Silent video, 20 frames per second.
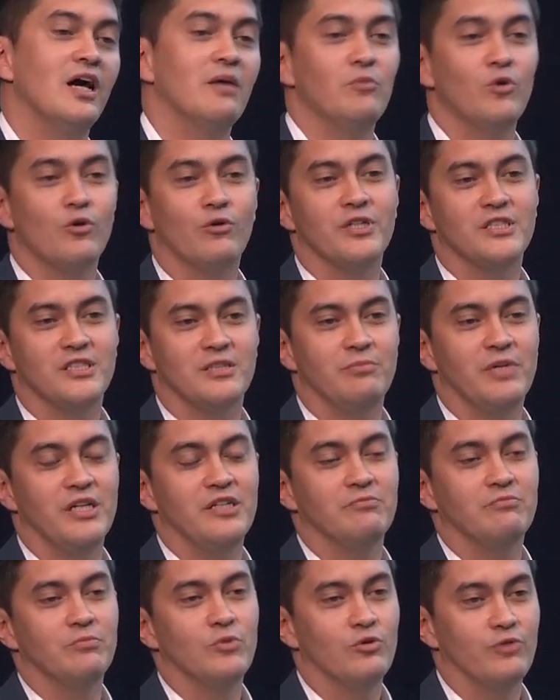
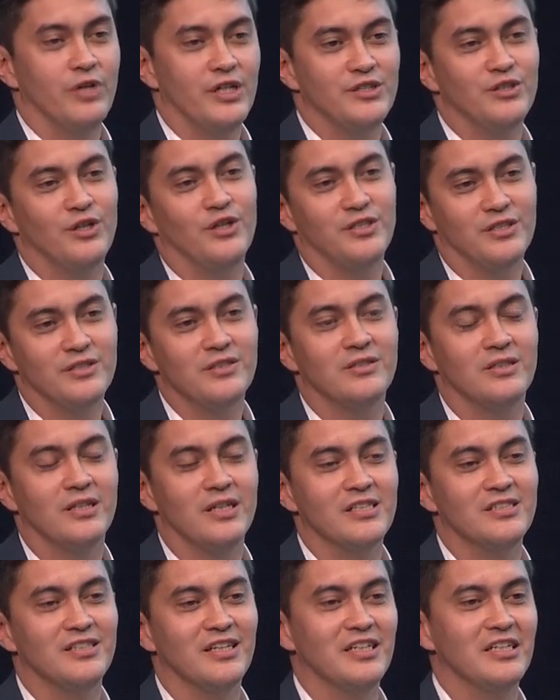More research
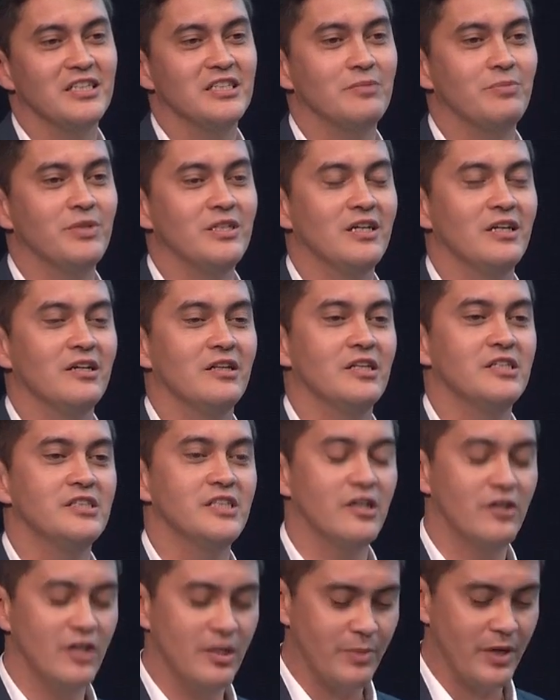is needed to be done in
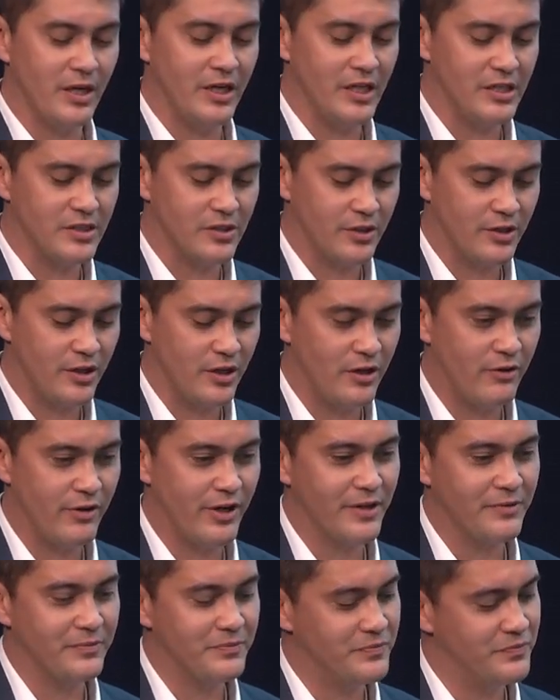this area, but it is
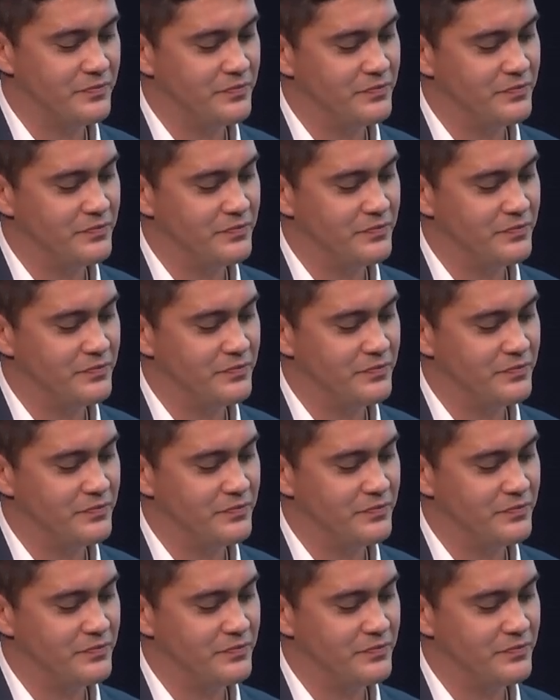occurring.